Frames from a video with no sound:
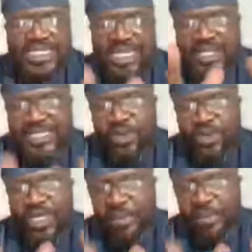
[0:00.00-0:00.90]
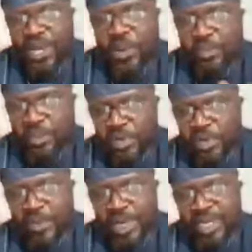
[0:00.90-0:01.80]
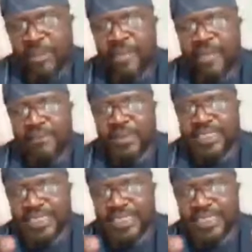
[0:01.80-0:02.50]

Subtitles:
This is our second Embraer program, right?